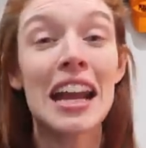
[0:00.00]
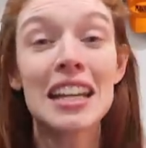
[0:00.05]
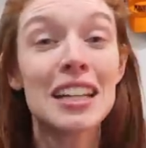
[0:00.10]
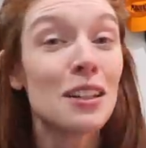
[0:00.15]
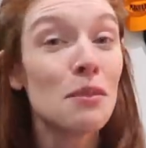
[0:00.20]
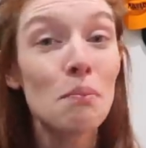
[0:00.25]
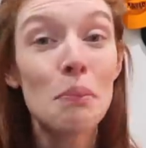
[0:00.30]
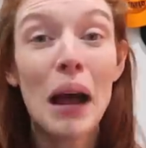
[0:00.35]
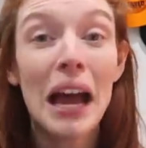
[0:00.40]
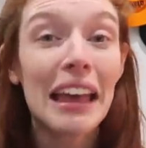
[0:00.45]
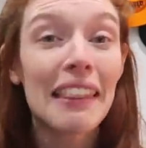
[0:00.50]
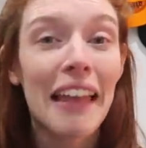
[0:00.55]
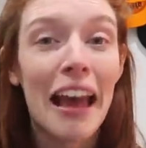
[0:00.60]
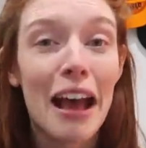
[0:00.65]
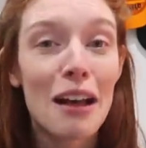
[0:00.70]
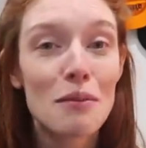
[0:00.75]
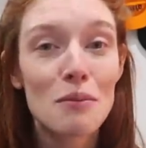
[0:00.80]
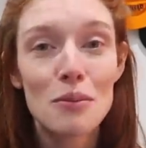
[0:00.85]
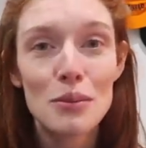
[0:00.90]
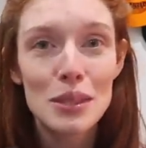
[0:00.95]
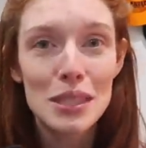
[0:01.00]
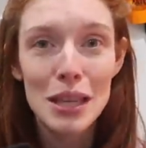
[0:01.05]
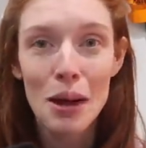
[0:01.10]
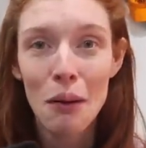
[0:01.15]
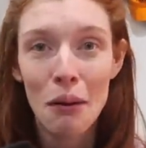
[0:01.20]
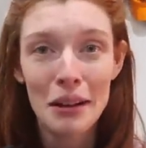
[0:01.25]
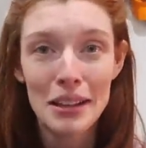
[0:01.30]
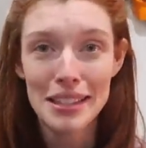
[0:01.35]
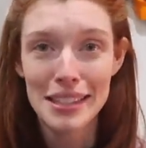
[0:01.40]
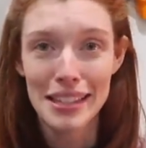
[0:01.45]
I didn't buy them.
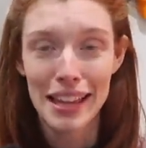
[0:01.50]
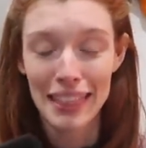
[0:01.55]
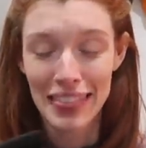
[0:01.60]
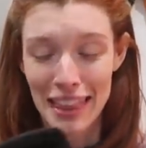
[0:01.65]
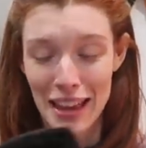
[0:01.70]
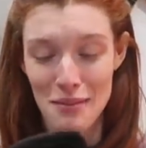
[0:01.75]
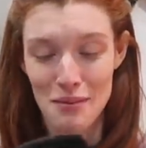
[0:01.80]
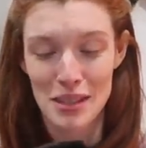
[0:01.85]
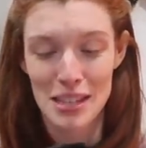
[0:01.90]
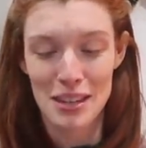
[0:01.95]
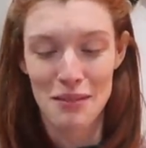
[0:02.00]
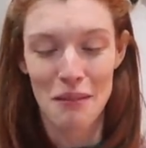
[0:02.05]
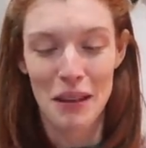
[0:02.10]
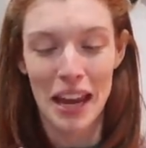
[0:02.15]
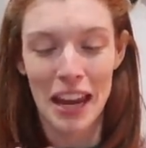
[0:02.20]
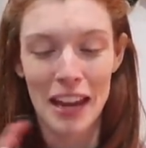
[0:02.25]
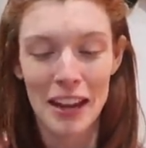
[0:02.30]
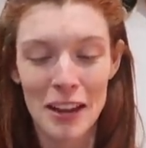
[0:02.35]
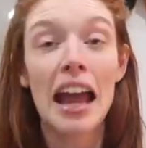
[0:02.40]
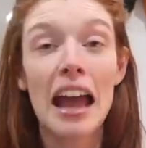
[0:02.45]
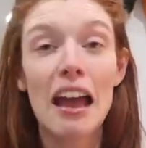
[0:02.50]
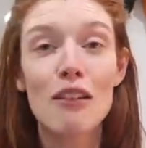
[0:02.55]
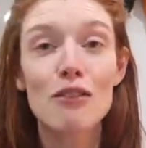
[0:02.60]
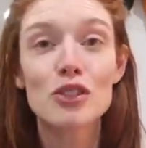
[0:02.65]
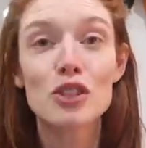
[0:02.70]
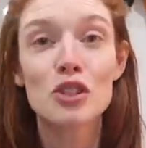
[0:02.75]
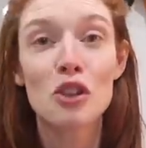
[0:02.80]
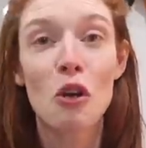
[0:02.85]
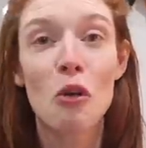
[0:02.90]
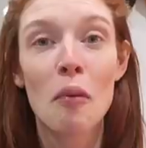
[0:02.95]
Someone sent them to me. I have
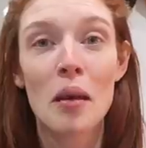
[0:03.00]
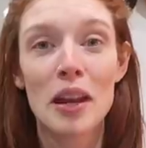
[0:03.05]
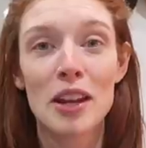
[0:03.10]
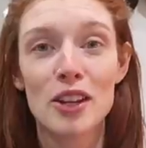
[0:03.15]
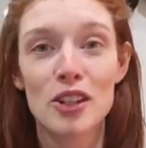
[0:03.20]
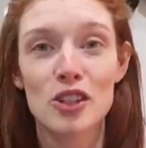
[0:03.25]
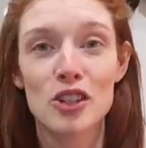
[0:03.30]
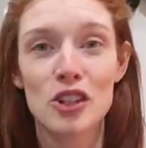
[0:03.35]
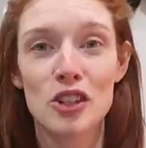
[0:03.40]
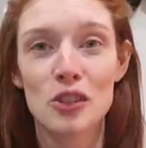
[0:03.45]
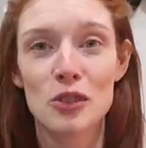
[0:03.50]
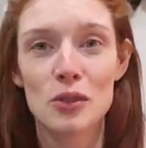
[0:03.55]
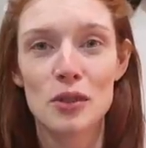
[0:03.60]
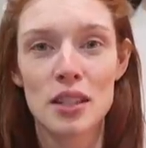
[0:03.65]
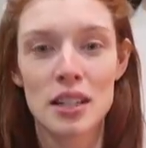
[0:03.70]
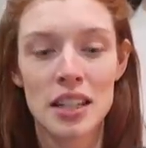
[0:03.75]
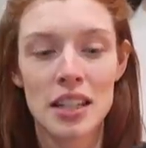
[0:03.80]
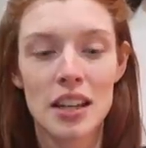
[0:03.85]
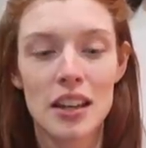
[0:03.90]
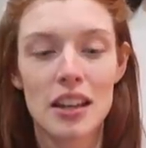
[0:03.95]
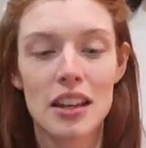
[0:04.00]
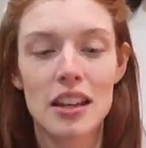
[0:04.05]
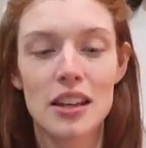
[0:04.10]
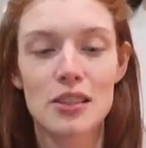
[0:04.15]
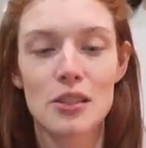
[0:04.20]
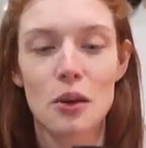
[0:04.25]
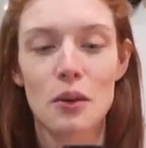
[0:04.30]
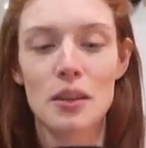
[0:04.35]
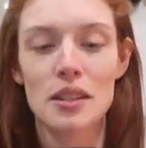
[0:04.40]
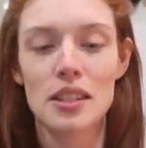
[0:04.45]
so many shoes, and he
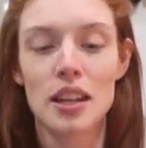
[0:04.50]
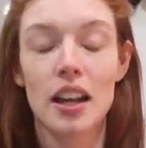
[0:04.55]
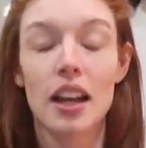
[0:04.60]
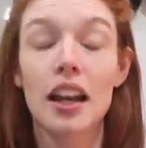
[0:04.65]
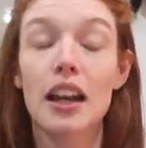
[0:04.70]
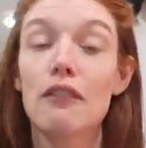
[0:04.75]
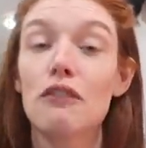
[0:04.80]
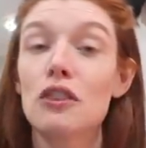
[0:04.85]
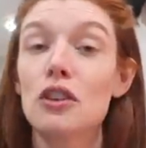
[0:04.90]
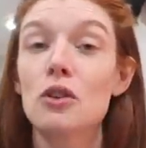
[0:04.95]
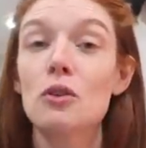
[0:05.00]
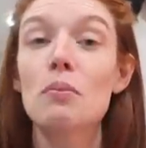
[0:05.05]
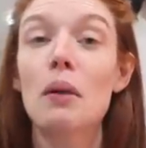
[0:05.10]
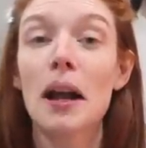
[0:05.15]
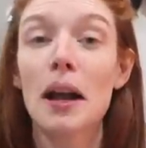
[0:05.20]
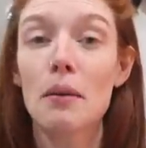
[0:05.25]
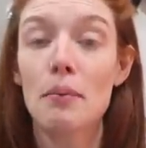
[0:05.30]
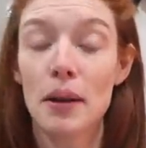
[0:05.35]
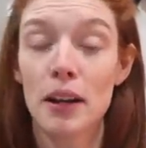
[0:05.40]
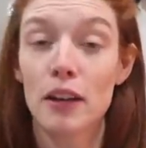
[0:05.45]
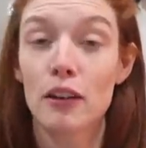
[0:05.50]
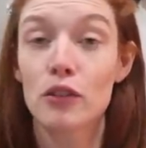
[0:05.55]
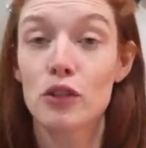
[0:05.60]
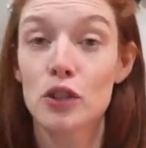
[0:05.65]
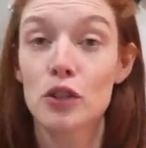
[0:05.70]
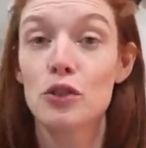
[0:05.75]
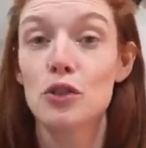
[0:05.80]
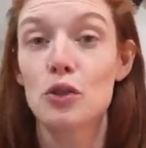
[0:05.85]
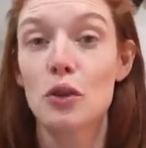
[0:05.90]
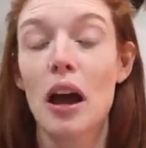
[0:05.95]
is always like, if you buy a pair of
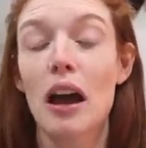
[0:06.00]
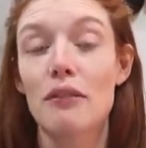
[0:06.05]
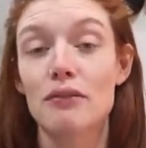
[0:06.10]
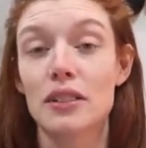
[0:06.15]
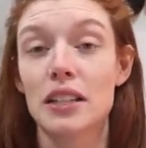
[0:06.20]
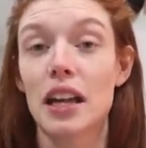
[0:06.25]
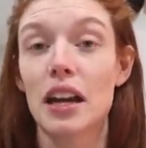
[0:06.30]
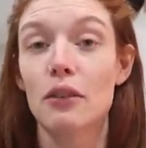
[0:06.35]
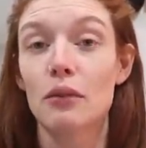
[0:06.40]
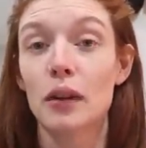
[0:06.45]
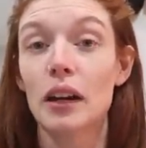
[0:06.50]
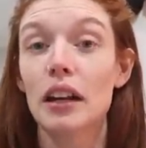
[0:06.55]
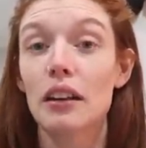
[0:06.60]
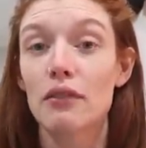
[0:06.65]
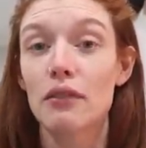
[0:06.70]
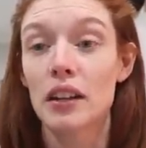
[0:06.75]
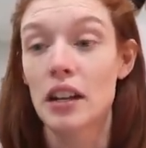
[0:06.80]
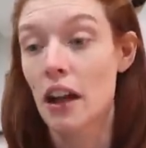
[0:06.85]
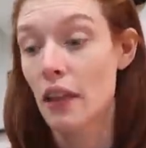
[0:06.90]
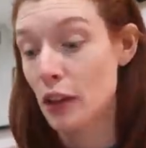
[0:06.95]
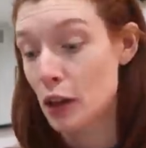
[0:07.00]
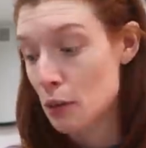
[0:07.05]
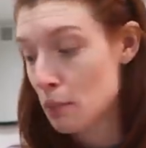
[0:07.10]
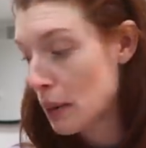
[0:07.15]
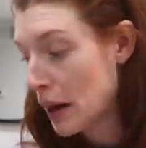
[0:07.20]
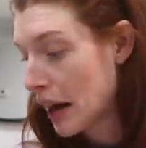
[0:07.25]
shoes, you have to get rid of another